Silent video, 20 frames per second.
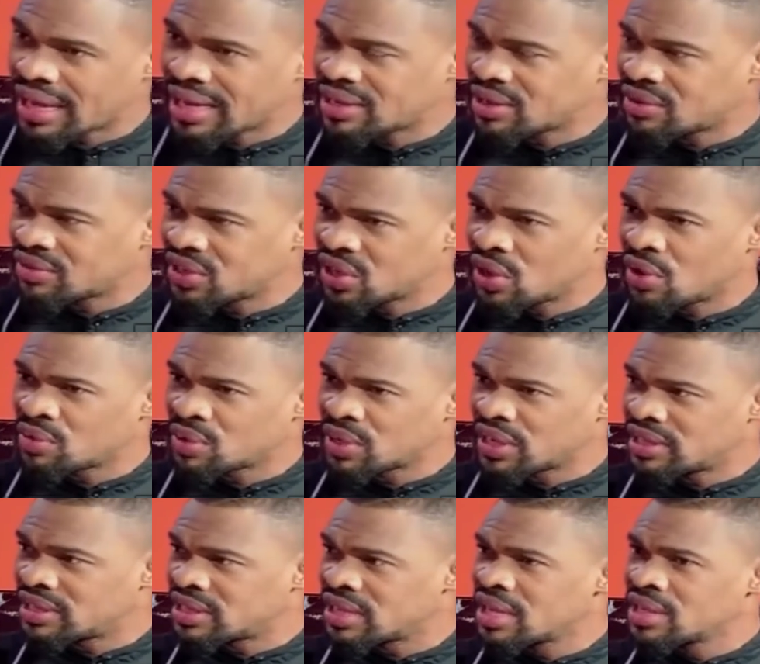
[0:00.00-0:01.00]
How is this
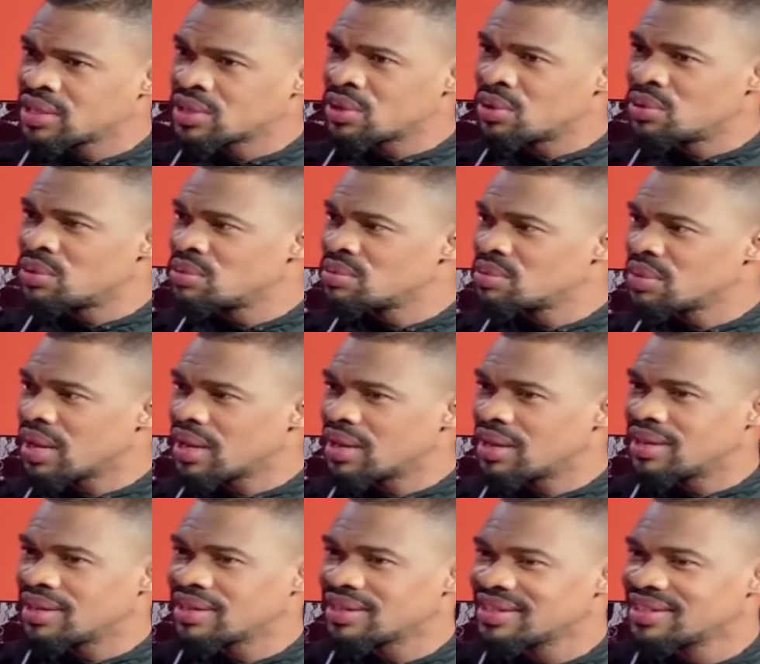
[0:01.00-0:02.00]
supposed to be done?
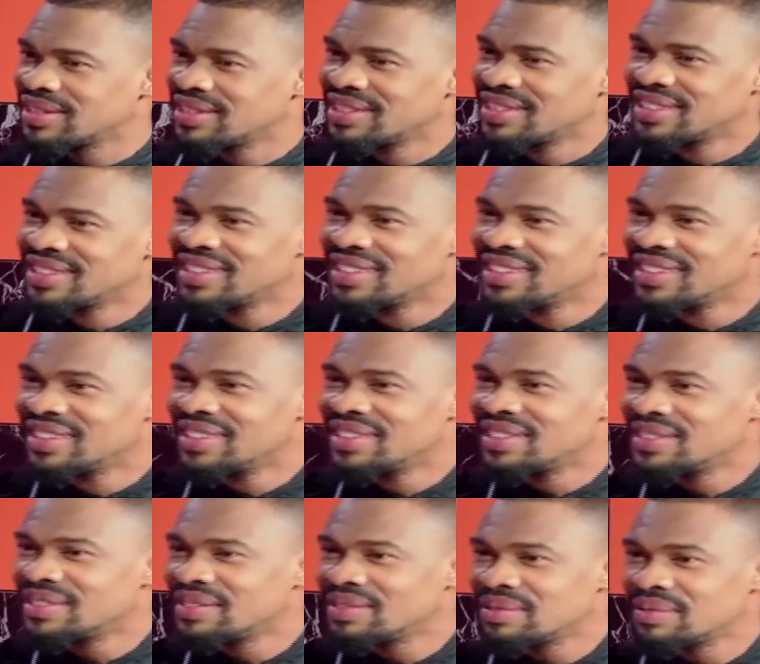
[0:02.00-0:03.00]
Is
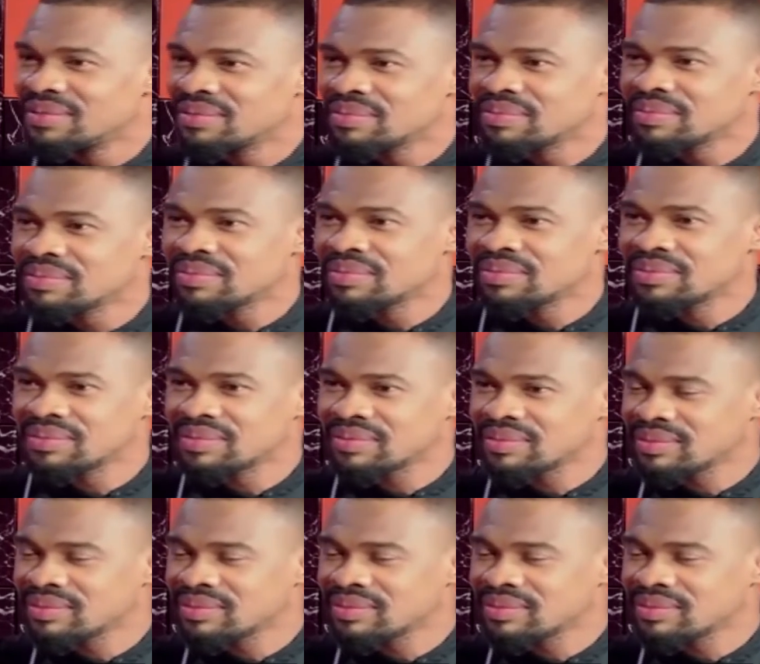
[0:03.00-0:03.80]
it with water?